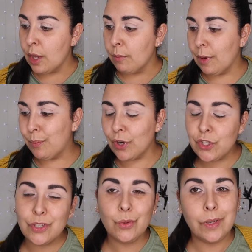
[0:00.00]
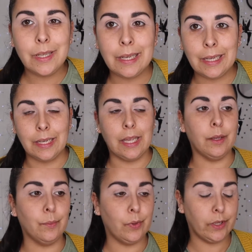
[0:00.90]
My brush is already
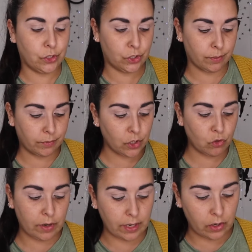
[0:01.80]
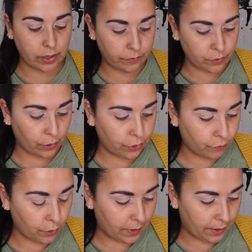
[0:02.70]
cleaning, but so I'm going to try and kind of go
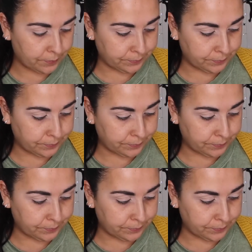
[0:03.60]
through it